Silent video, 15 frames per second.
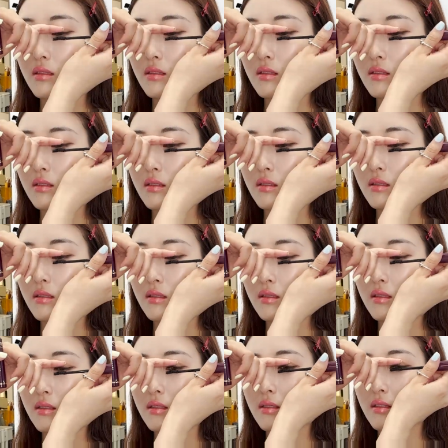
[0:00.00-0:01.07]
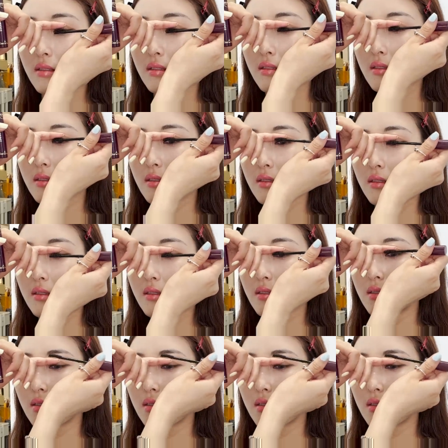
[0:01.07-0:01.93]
[no speech]